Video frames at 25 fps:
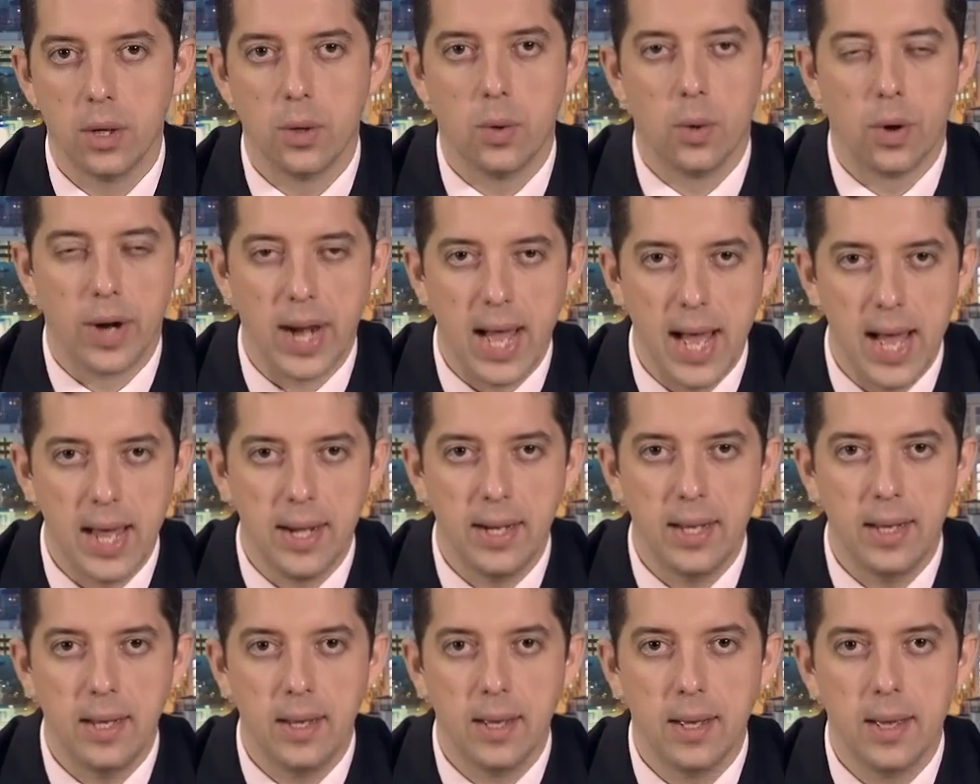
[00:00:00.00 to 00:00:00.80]

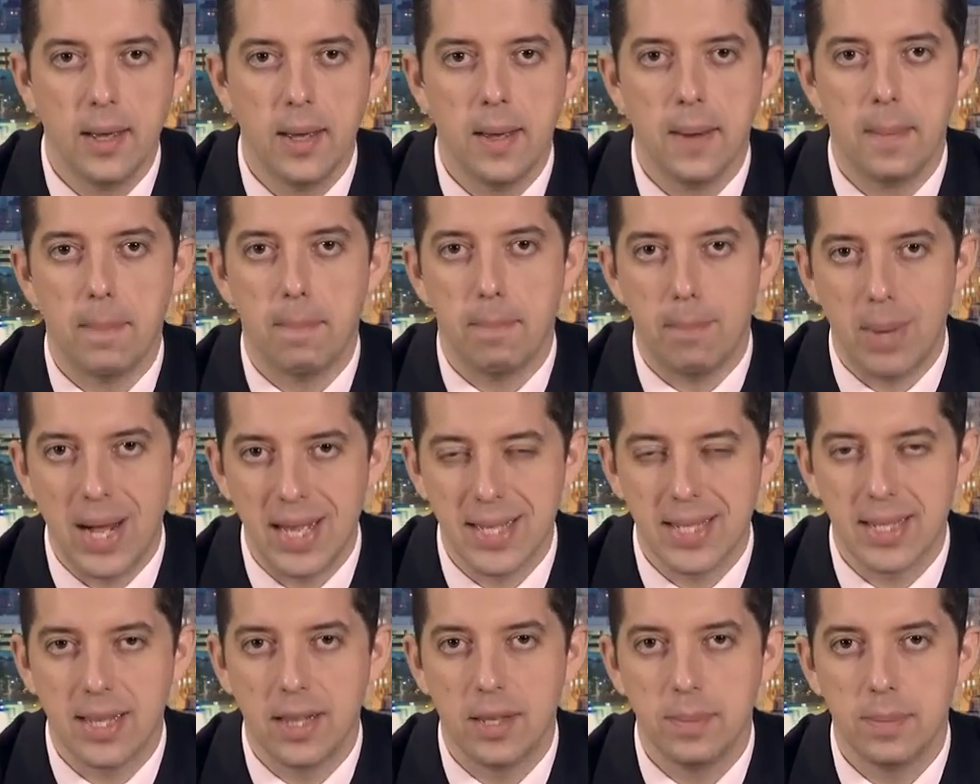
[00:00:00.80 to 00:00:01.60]
Gorani,
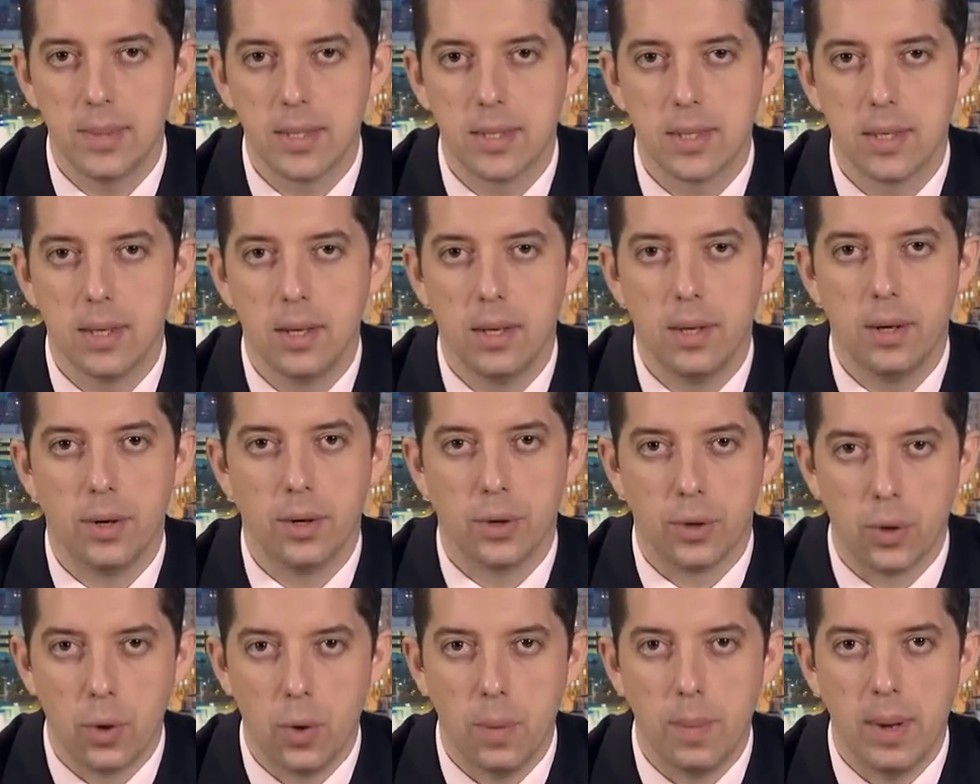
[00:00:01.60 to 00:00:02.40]
Muslims,
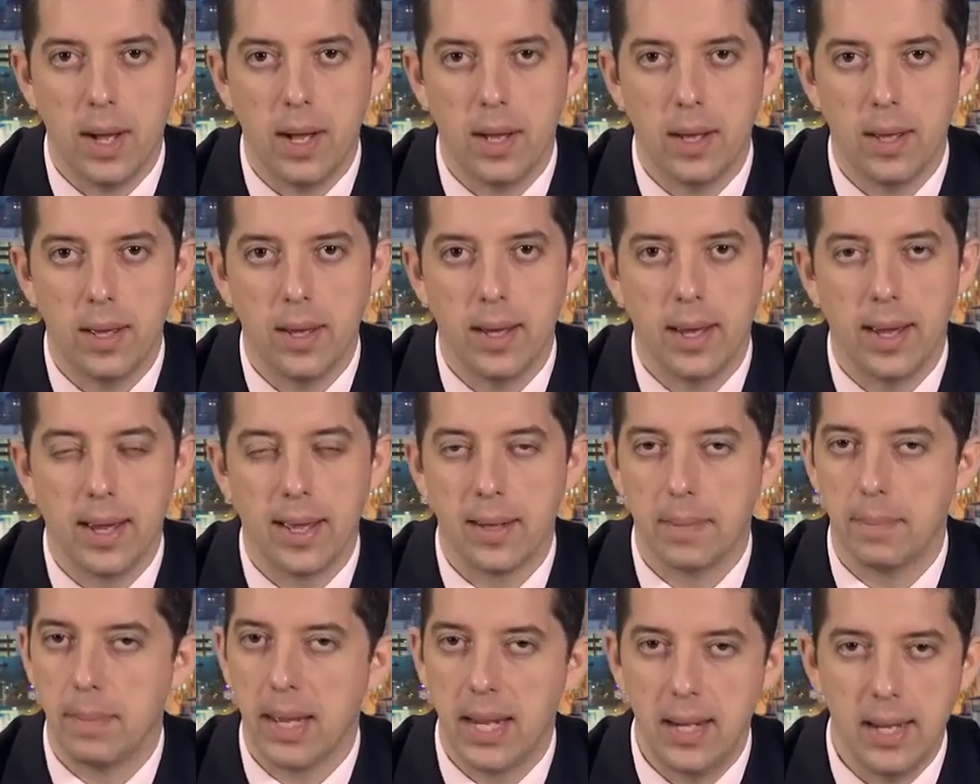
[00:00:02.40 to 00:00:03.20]
Roma,
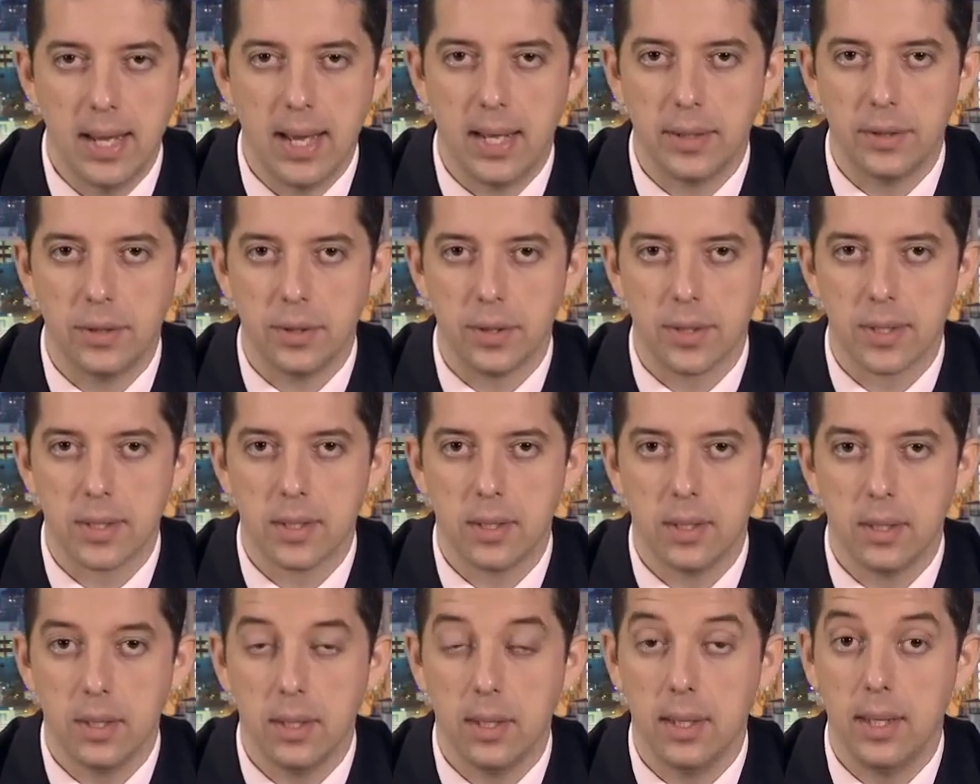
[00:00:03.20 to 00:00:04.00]
and many
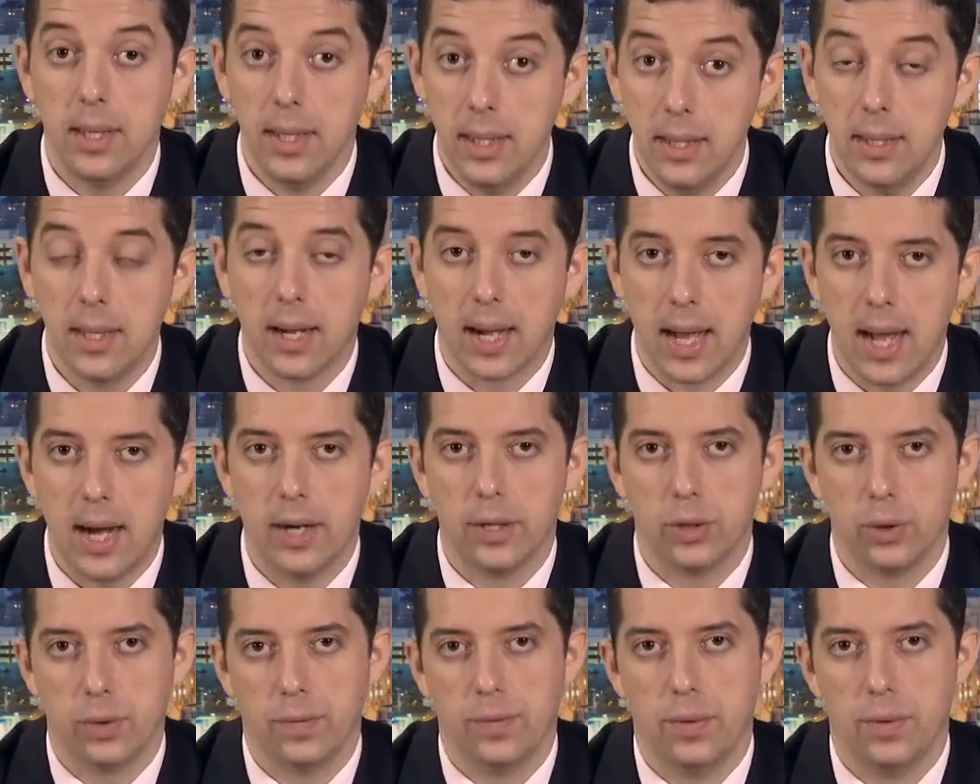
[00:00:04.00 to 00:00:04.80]
others in the heart